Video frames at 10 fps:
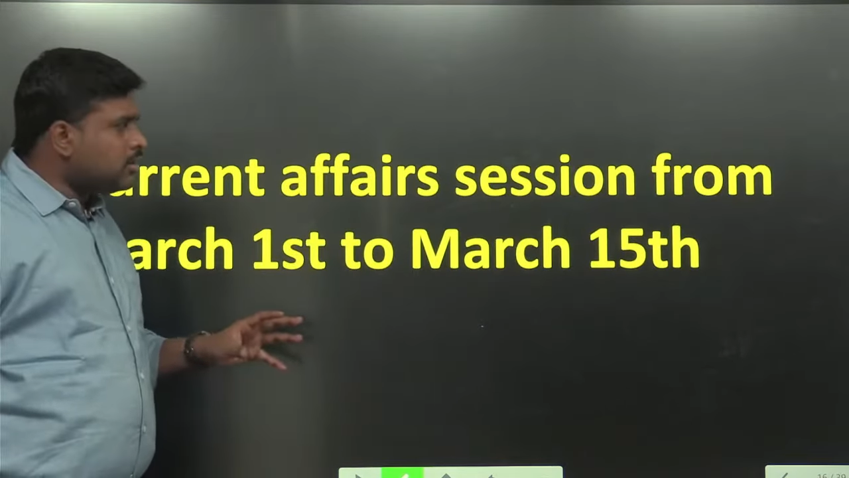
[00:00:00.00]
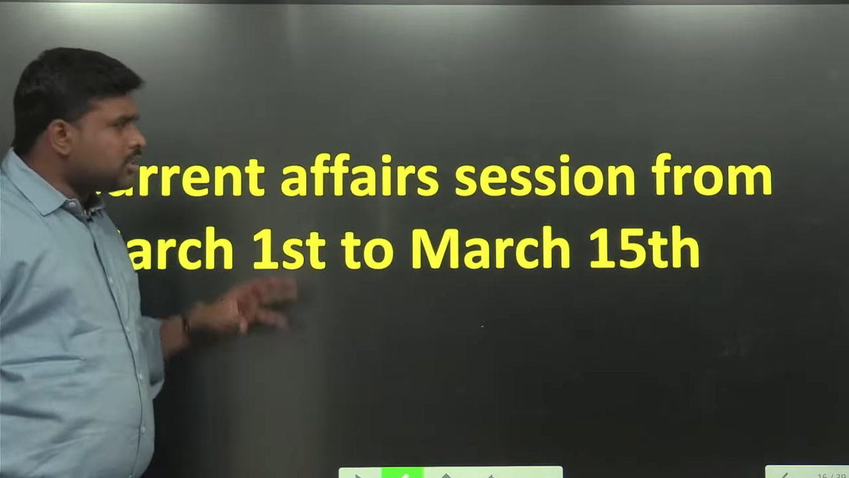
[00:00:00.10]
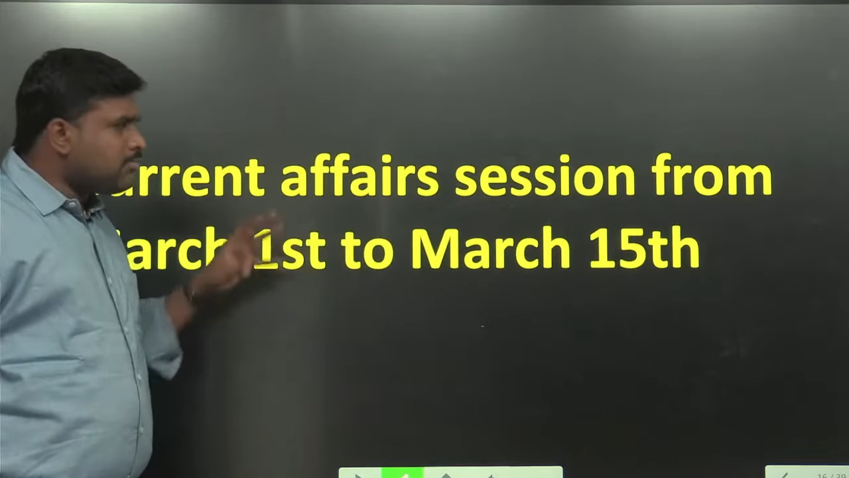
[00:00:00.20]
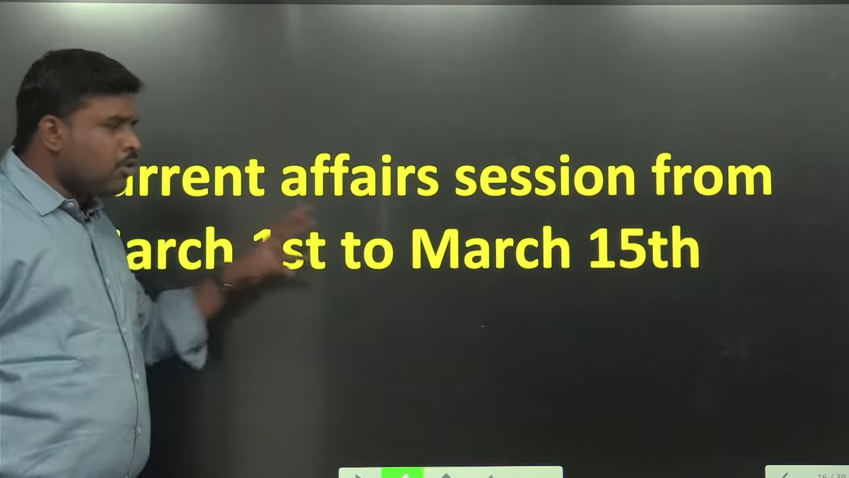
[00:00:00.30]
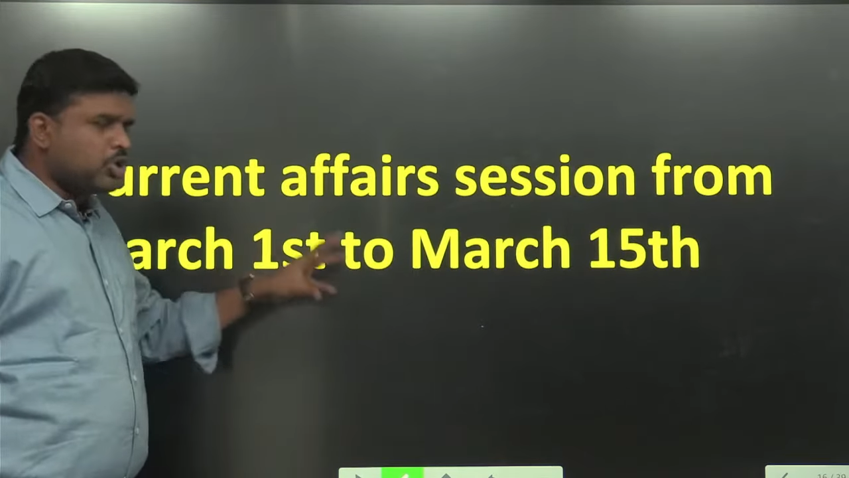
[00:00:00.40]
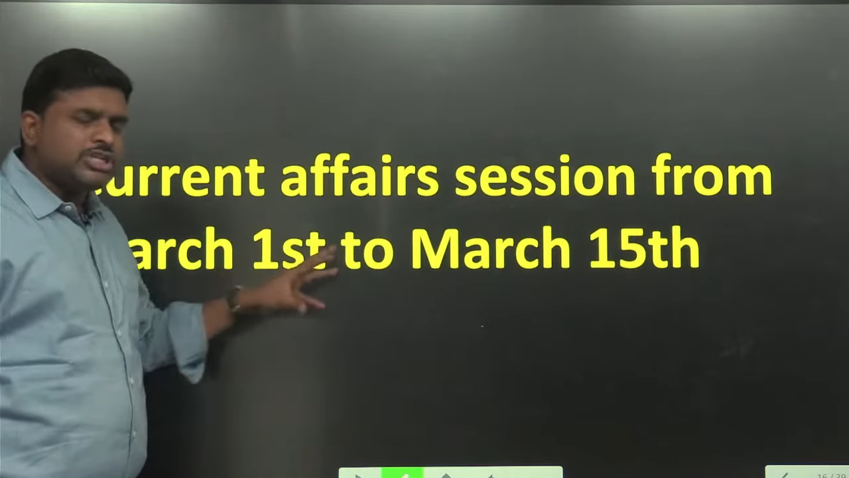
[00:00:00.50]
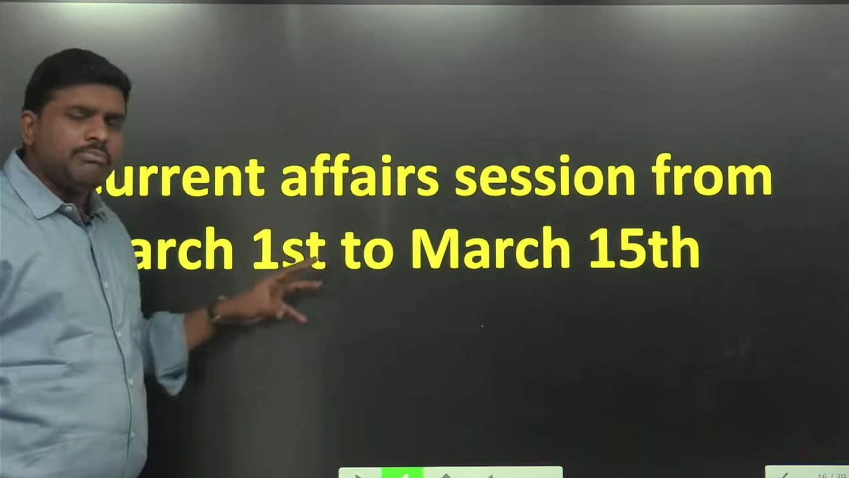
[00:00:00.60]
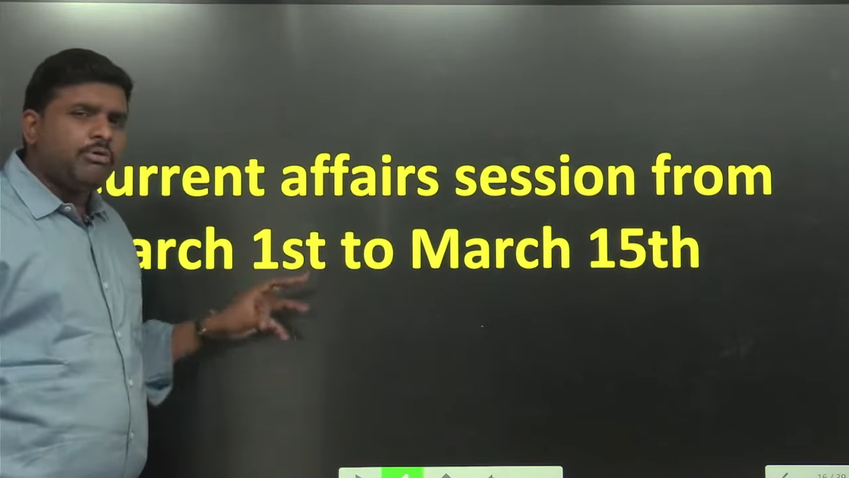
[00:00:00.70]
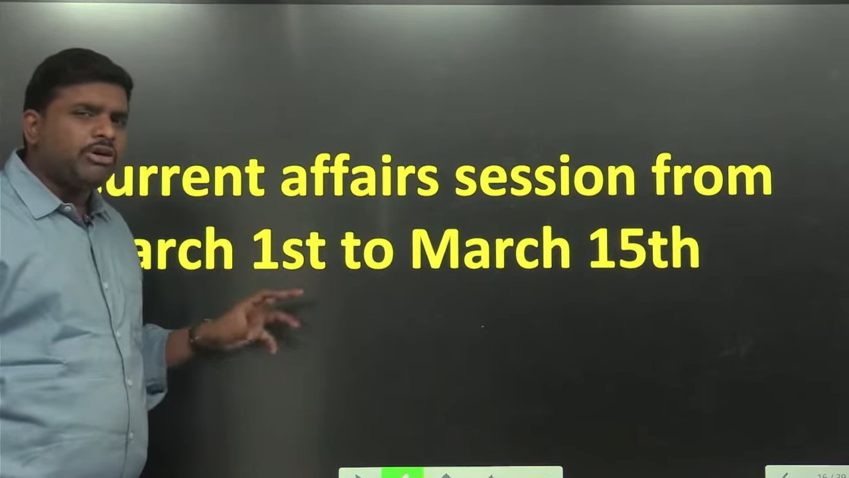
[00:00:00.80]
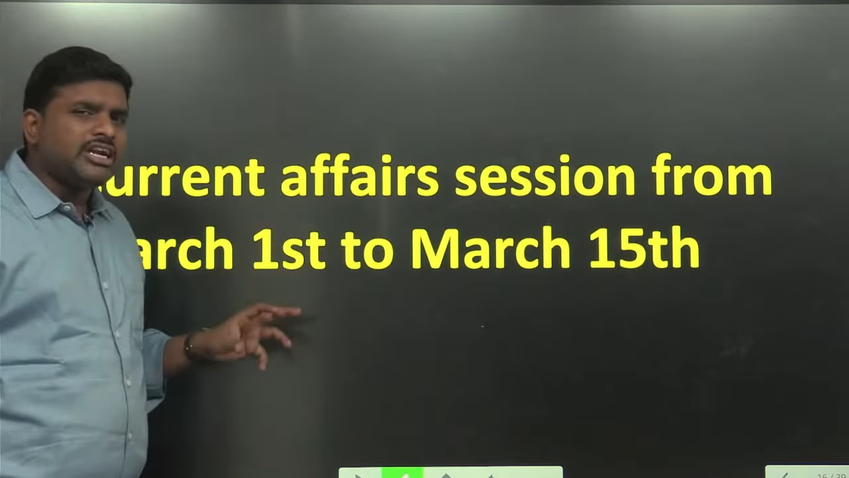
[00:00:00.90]
the most
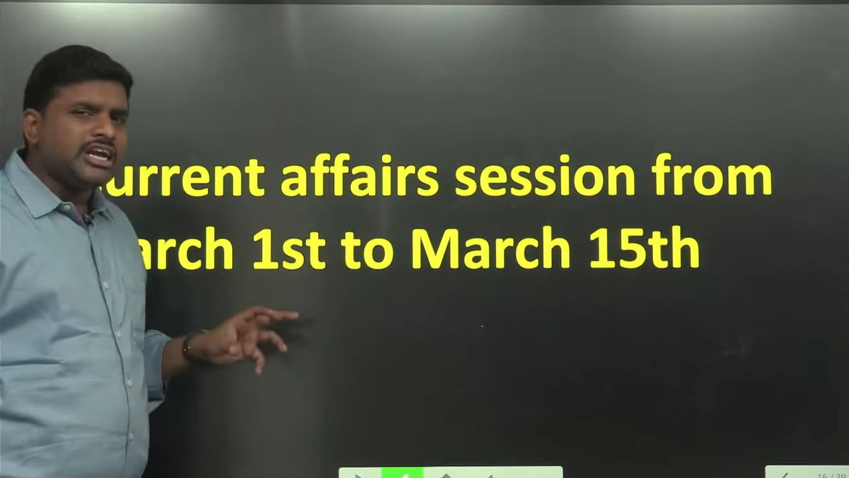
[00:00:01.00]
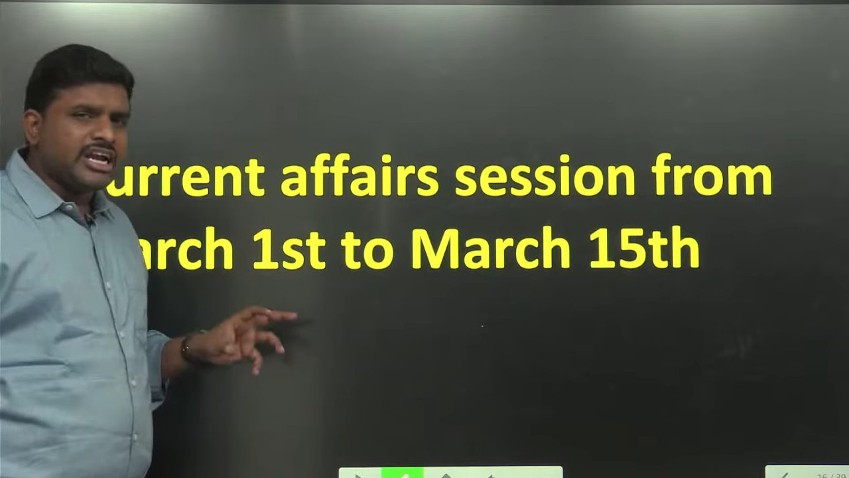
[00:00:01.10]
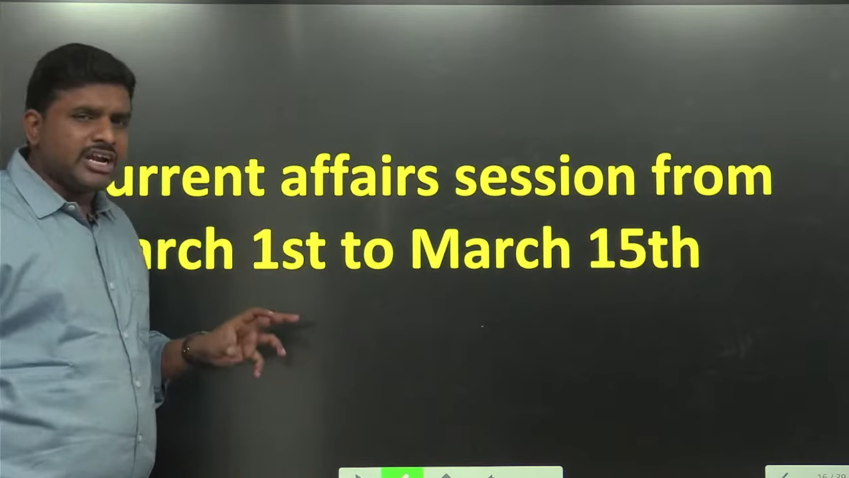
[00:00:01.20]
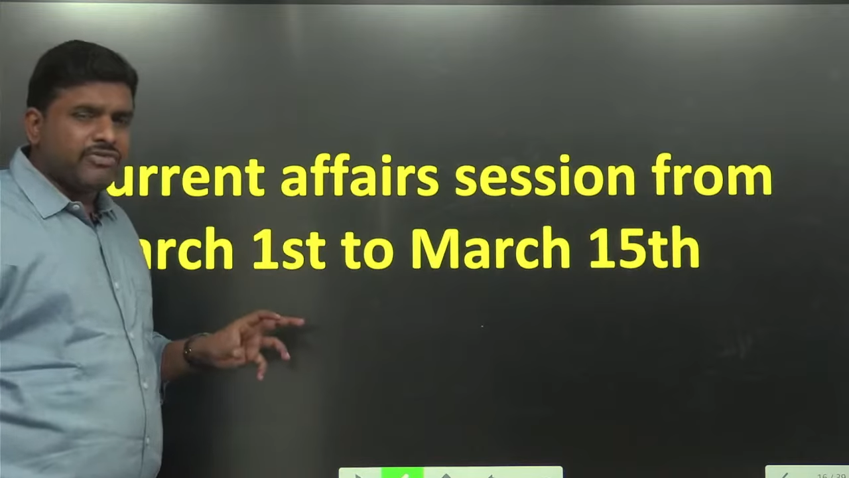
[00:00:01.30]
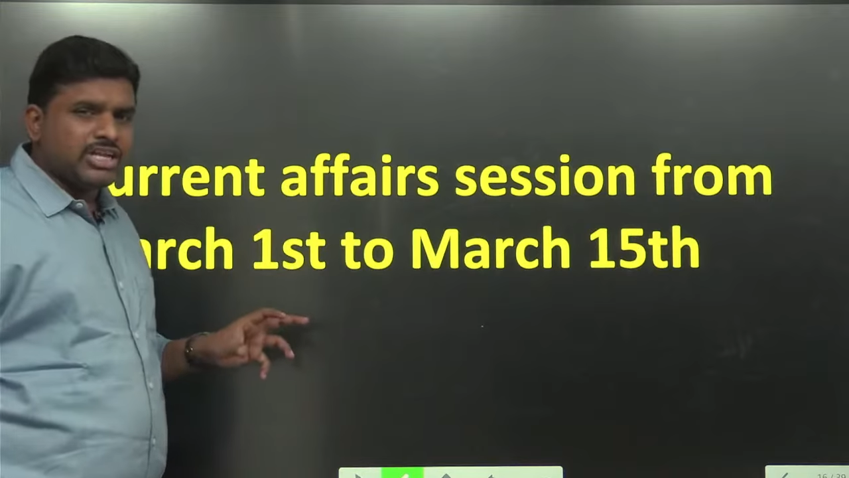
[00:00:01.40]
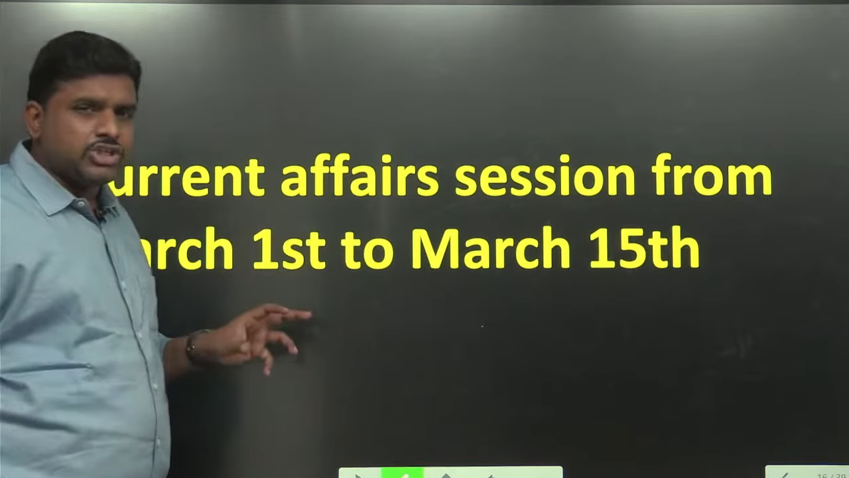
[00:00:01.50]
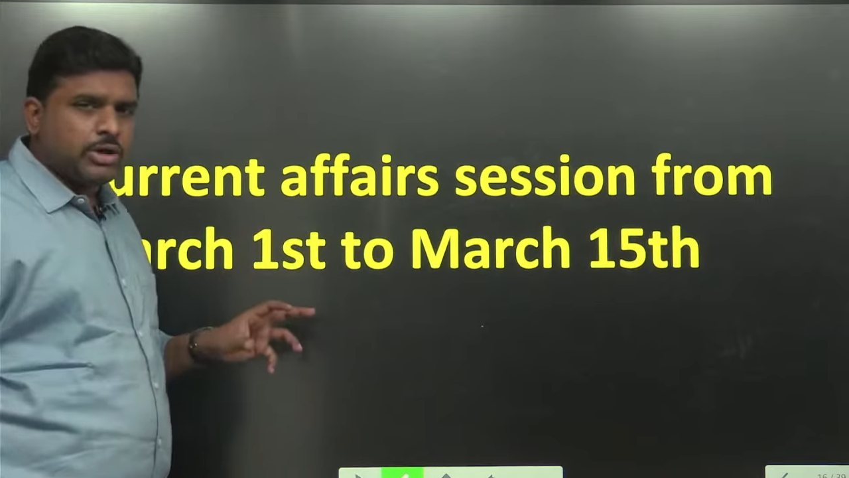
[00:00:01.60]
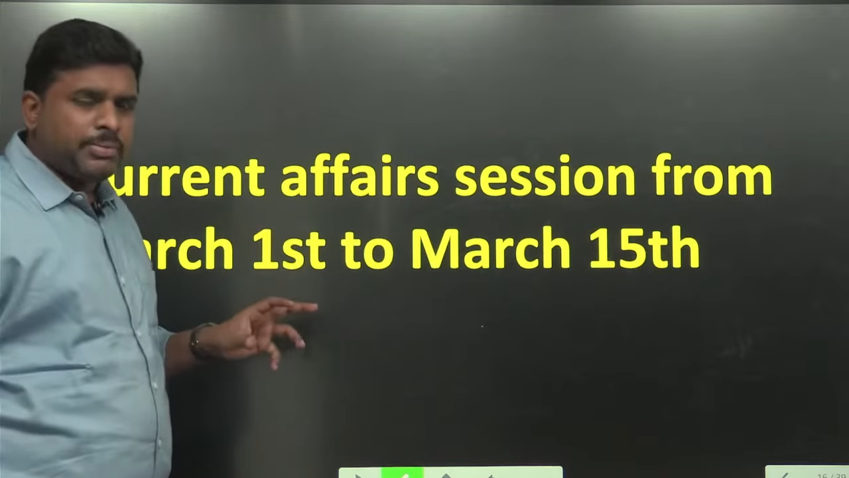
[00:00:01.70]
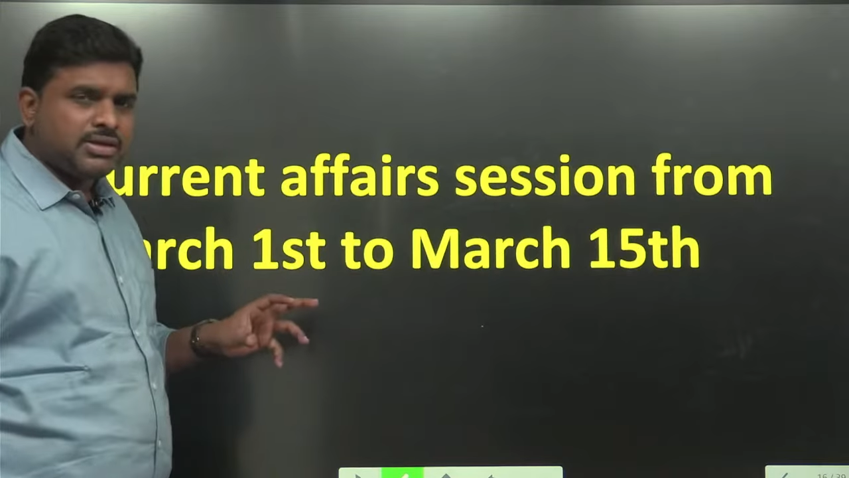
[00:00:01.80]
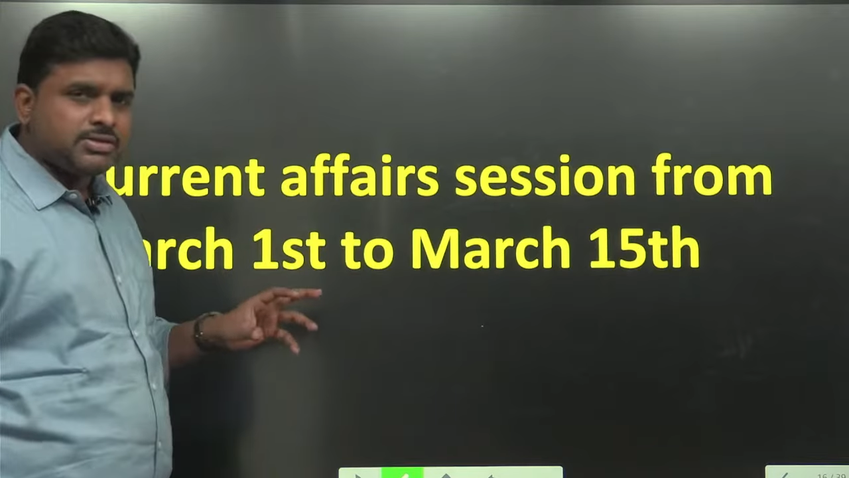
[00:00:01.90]
important current affairs
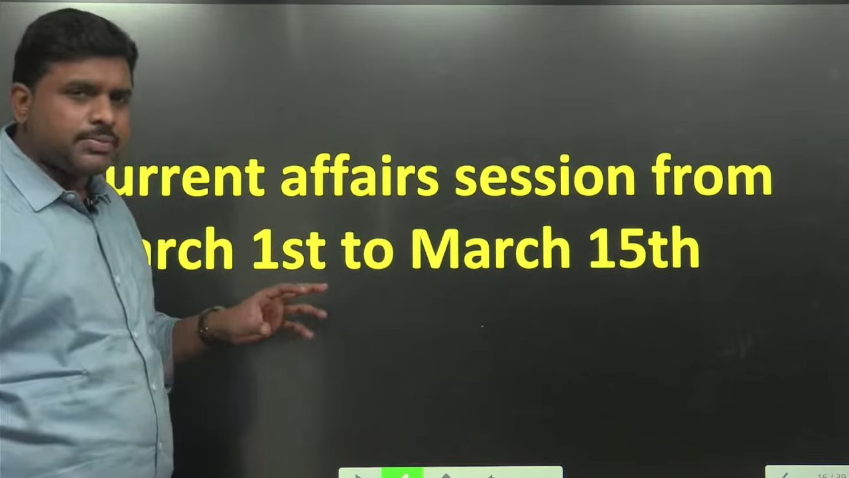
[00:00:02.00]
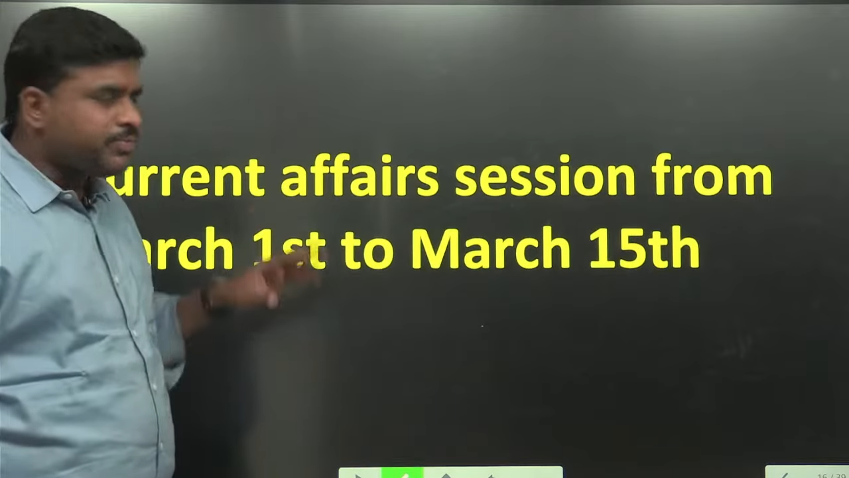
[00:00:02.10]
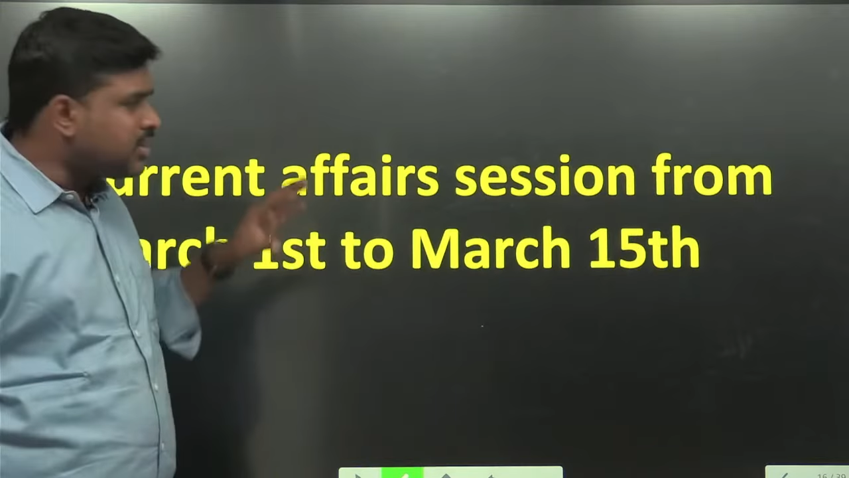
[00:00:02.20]
topics.